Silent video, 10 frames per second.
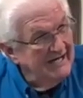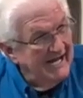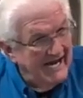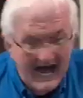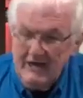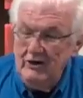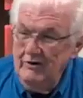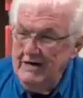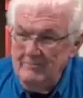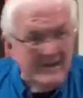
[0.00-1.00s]
And I grew
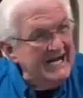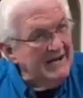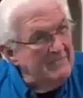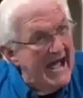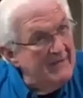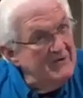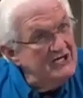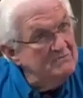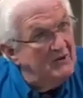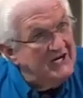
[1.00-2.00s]
up and made a
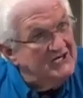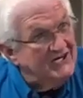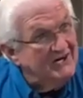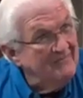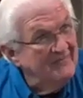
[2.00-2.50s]
Baptist preacher.